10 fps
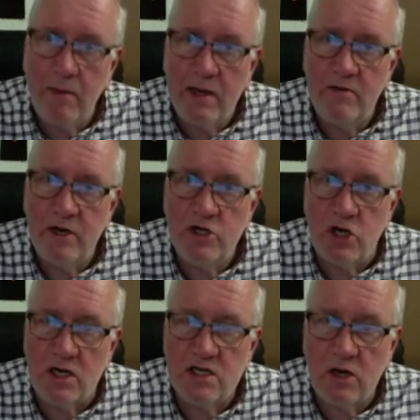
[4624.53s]

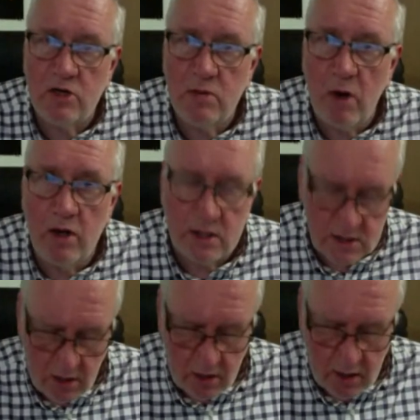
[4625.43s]
individually. So you might
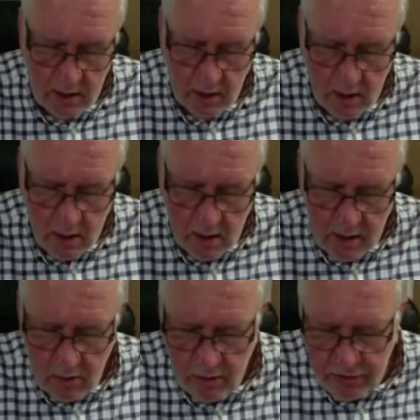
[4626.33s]
decide
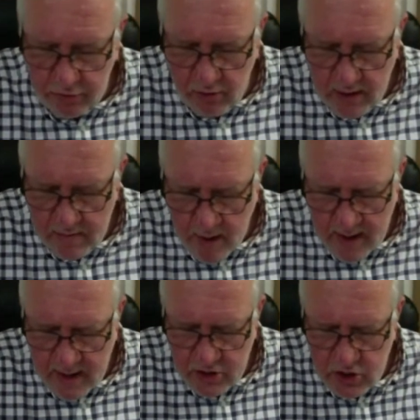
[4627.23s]
there are 3
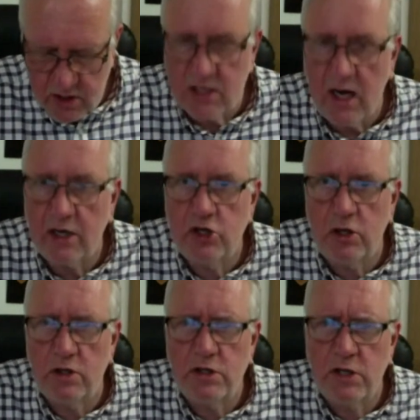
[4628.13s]
major sections.